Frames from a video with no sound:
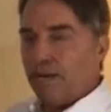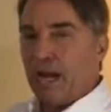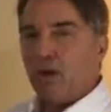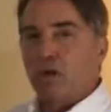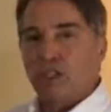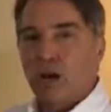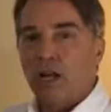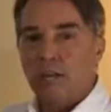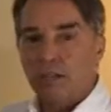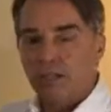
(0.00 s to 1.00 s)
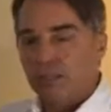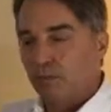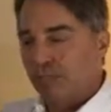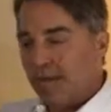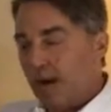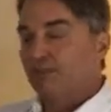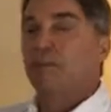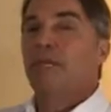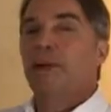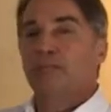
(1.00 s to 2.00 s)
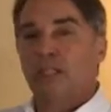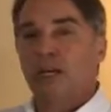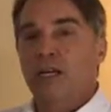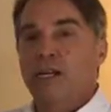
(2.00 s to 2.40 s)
power autonomy principle. They have to be able to